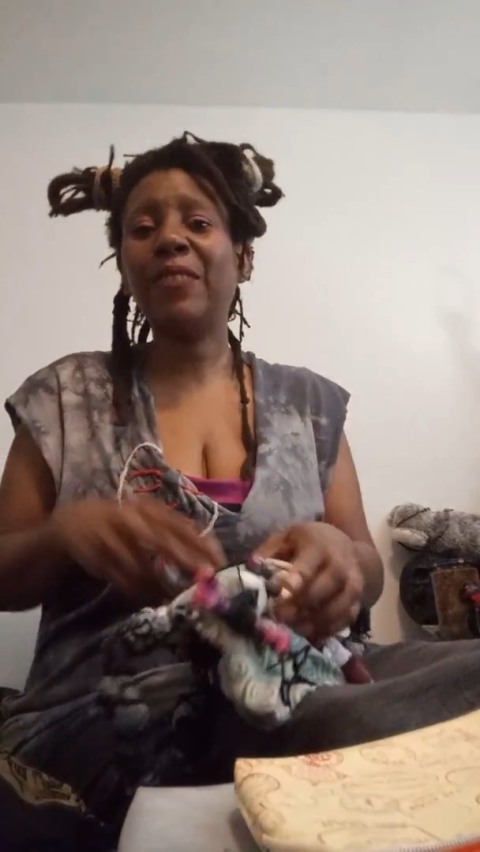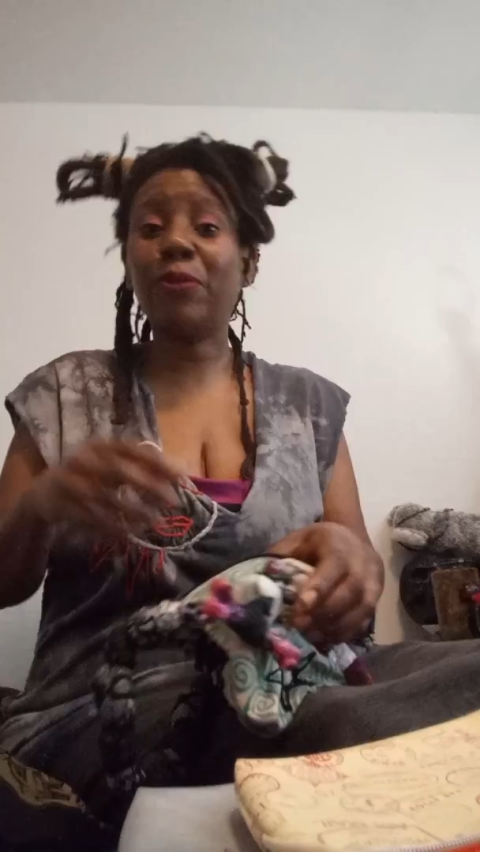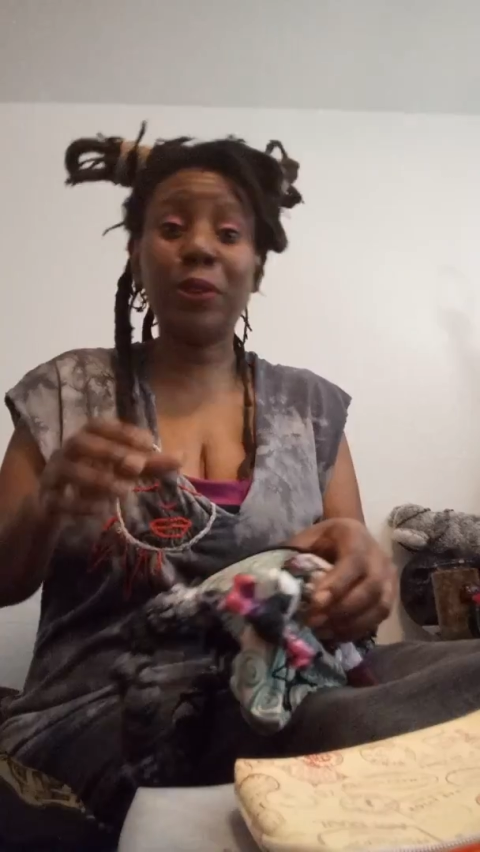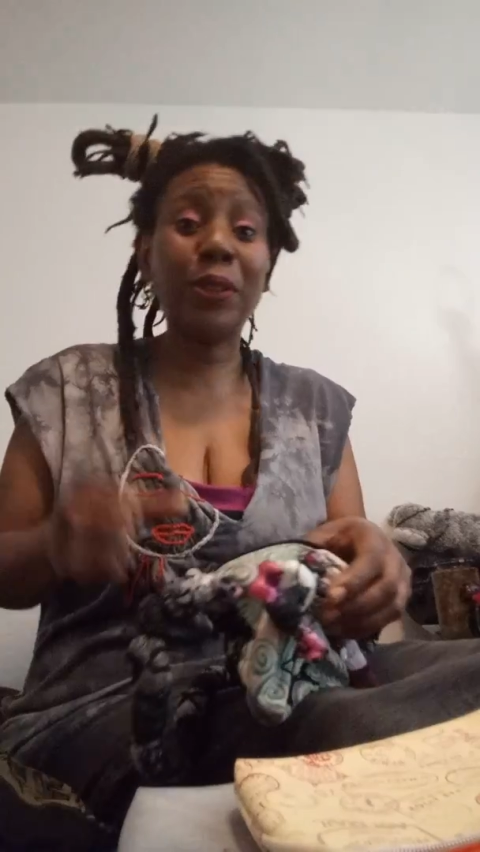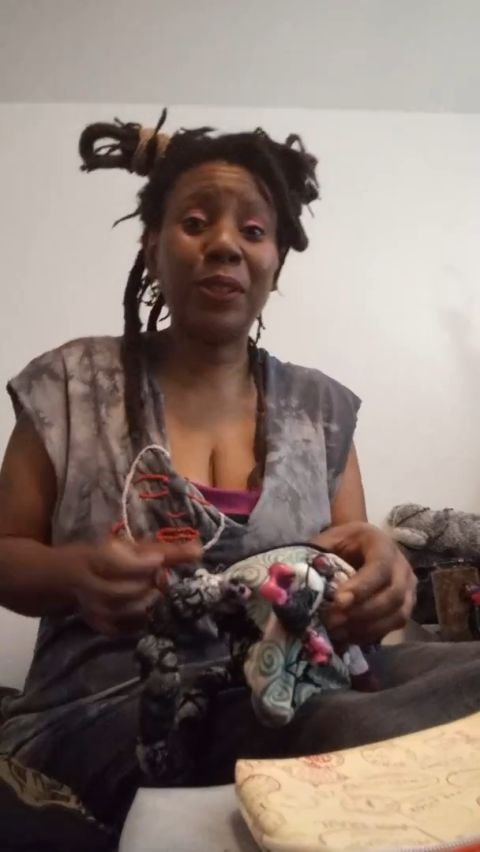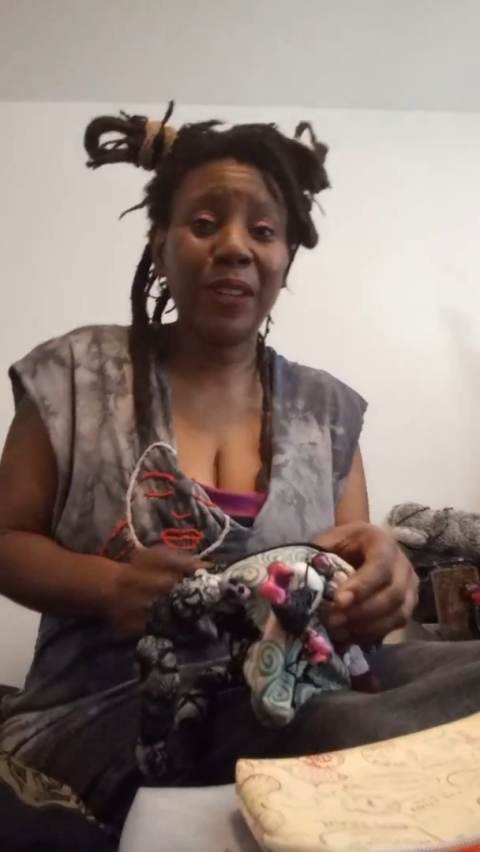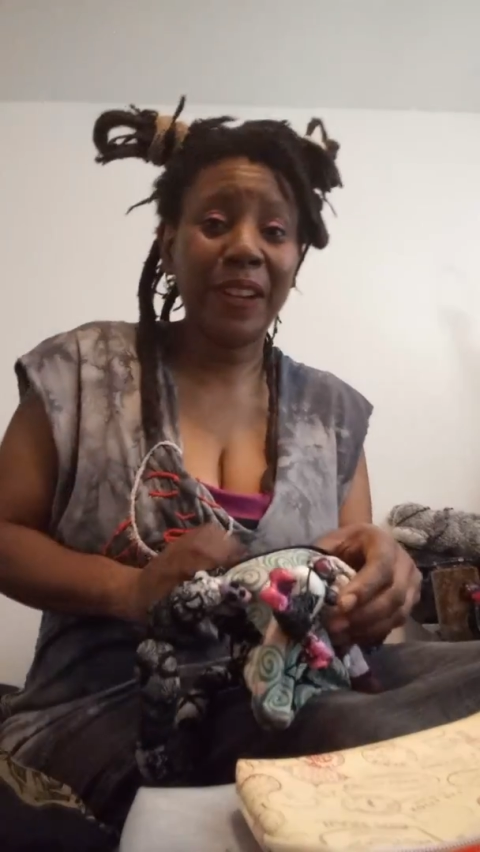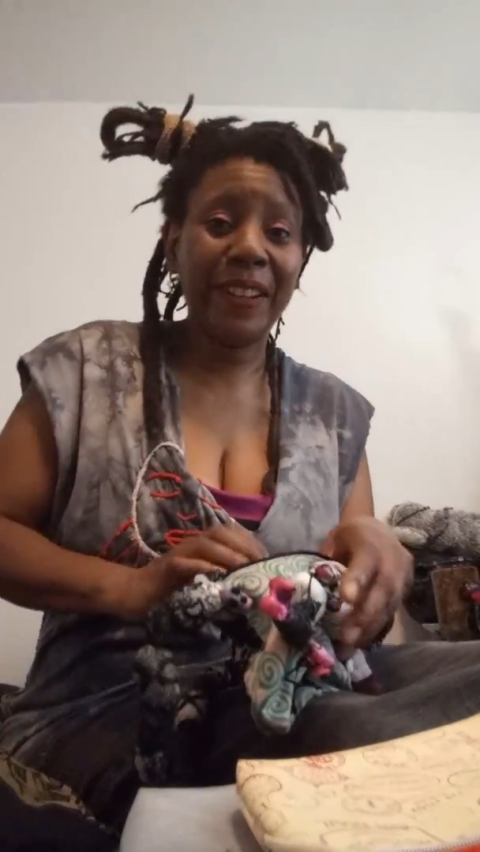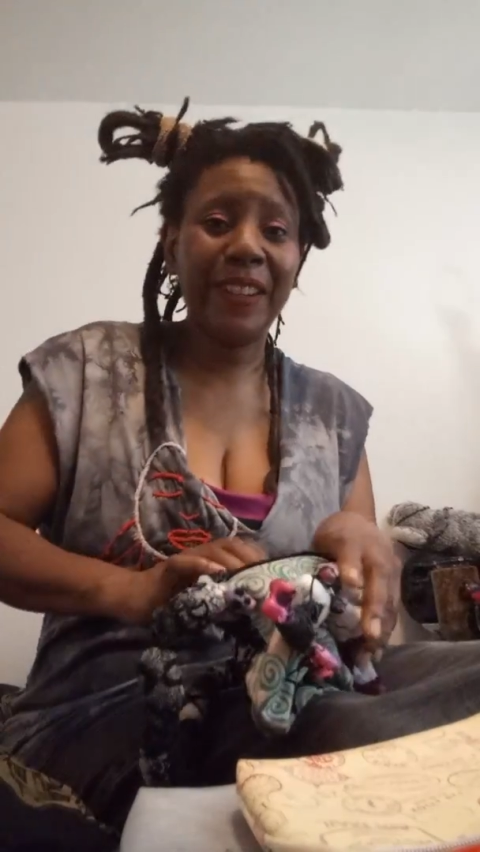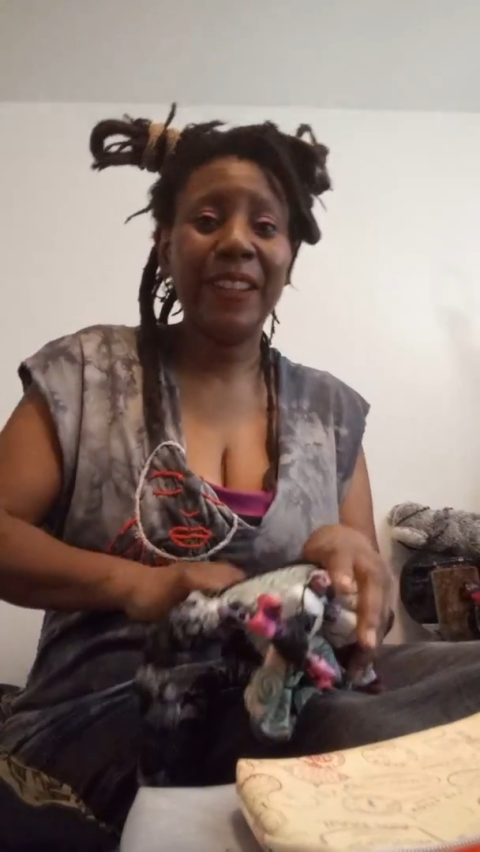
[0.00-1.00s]
really
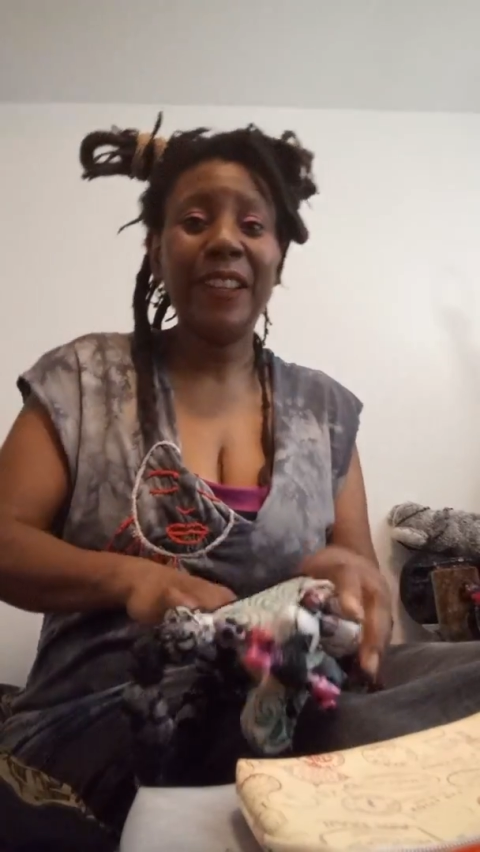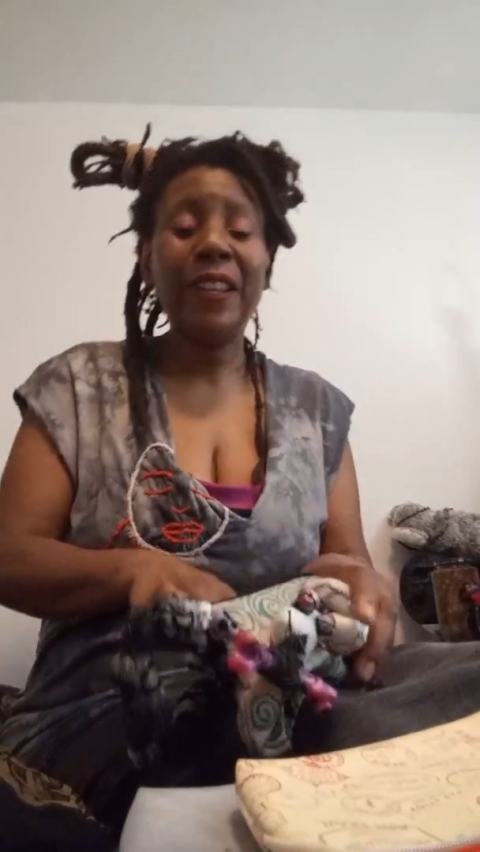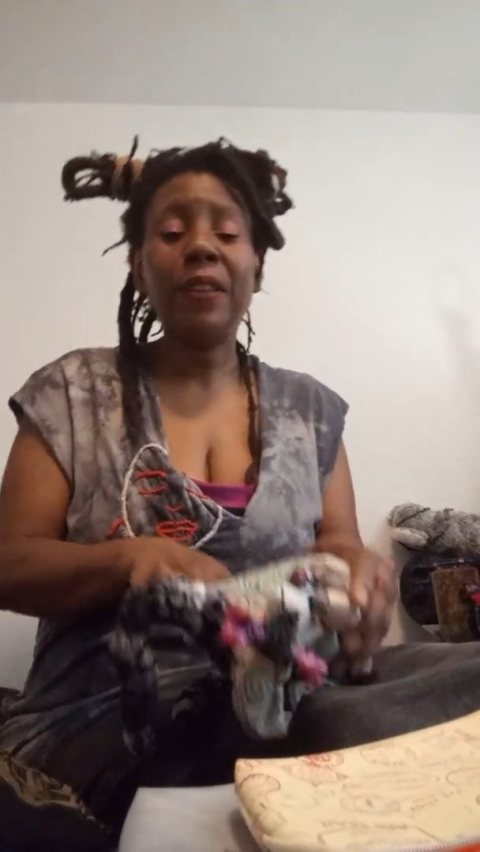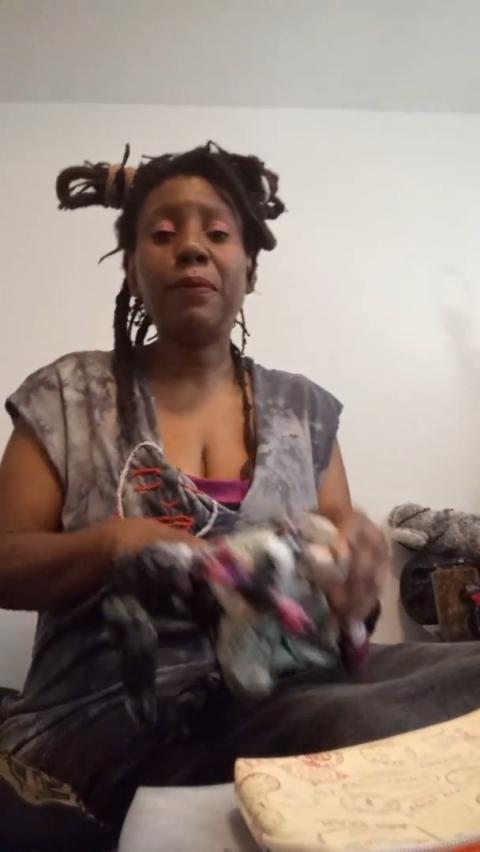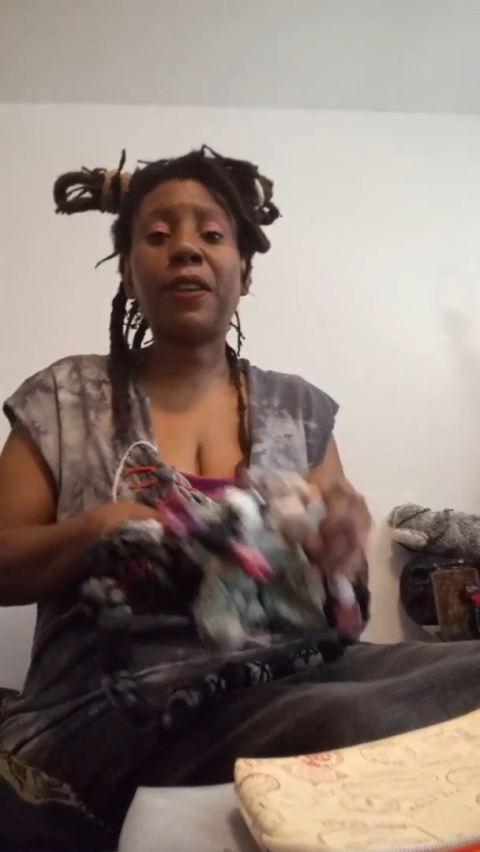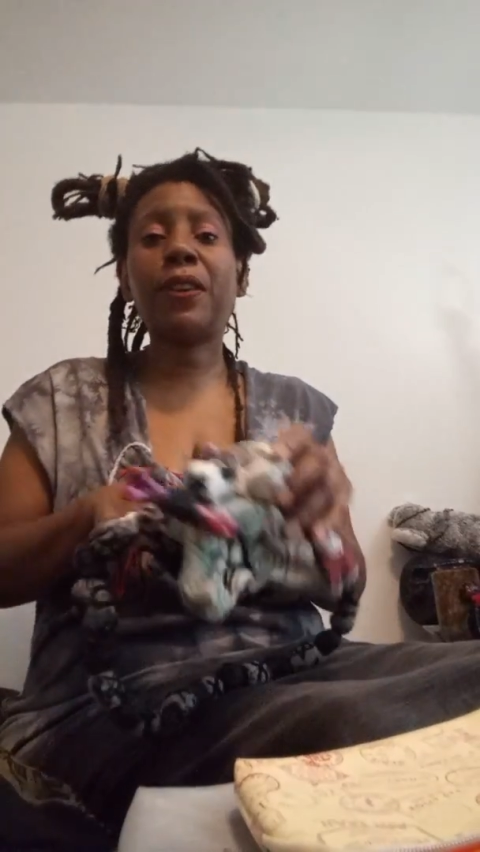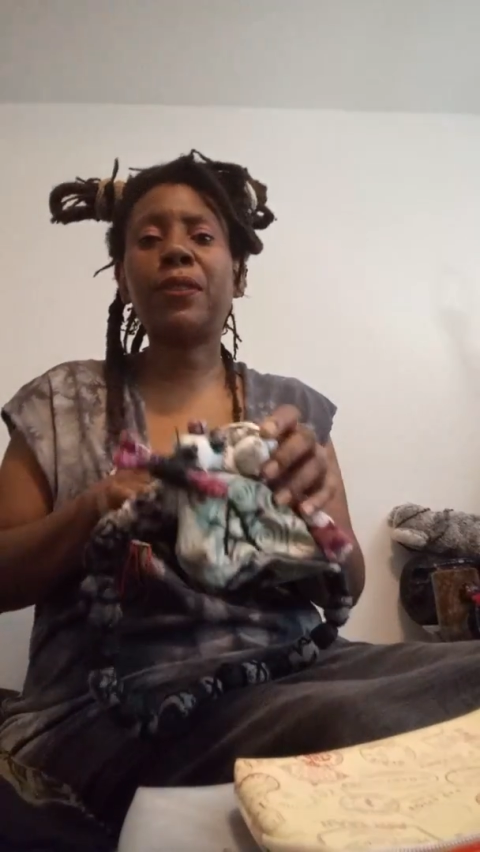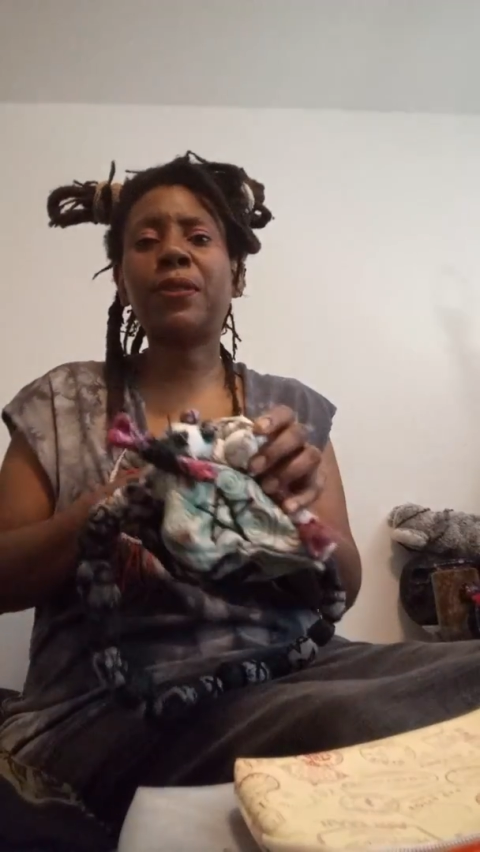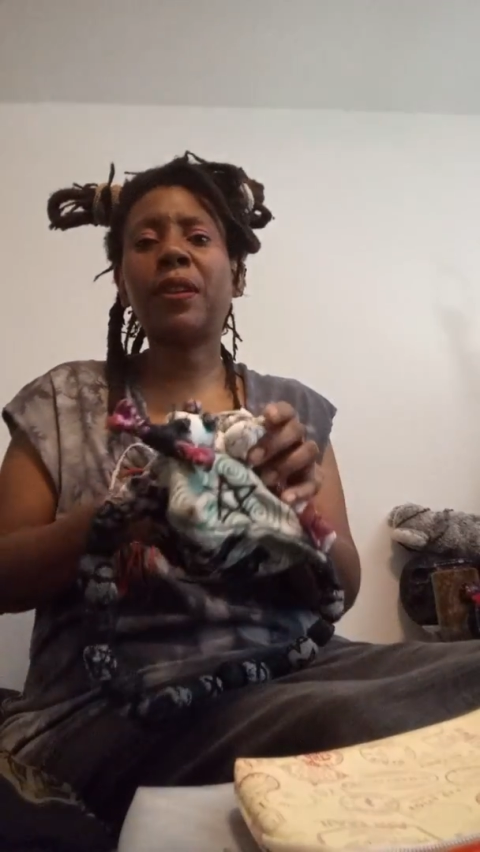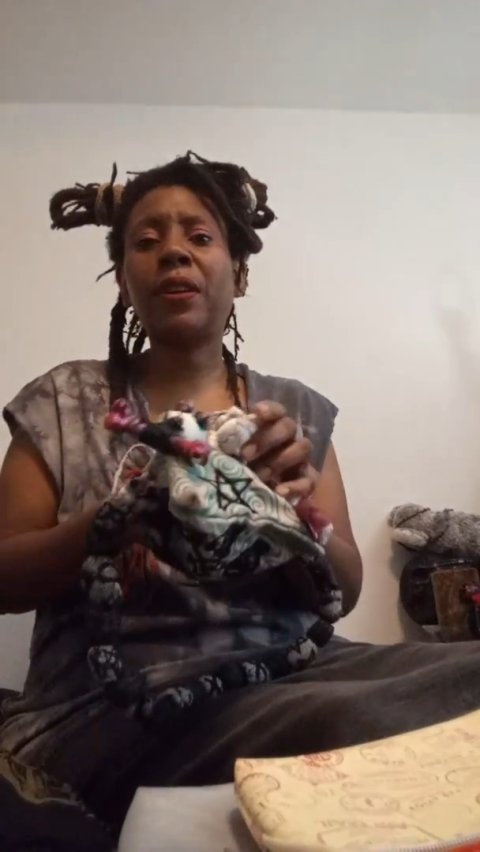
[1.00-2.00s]
tiny
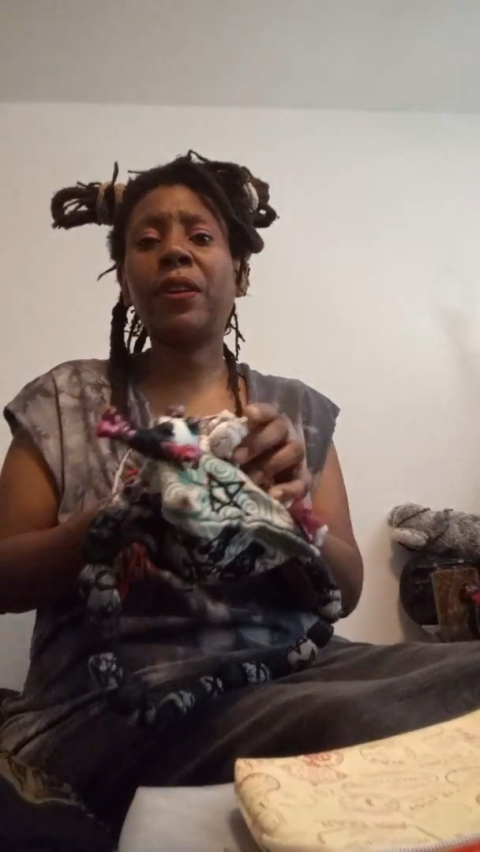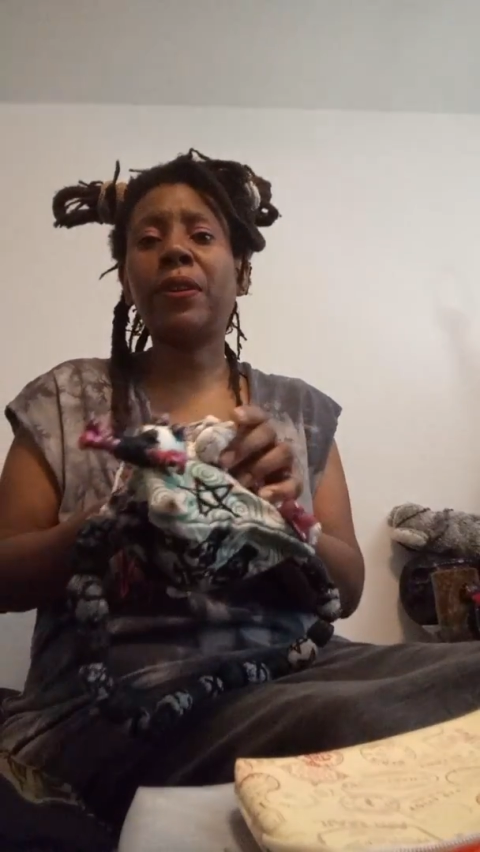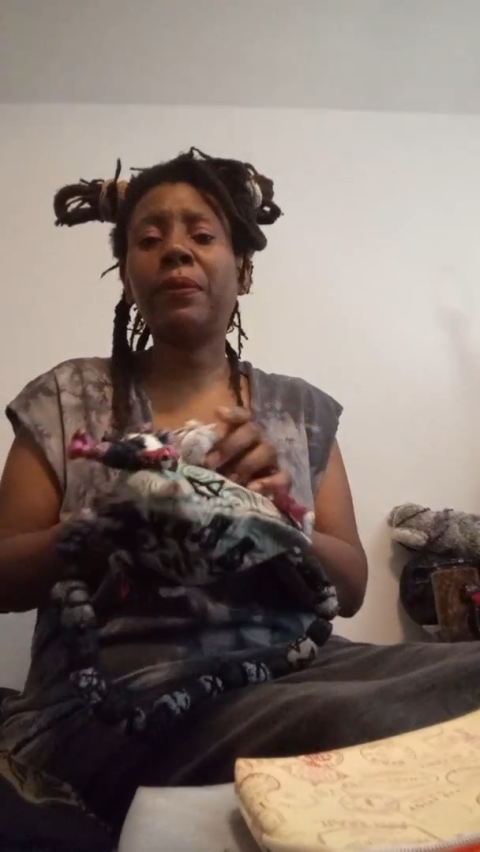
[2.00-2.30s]
because uh,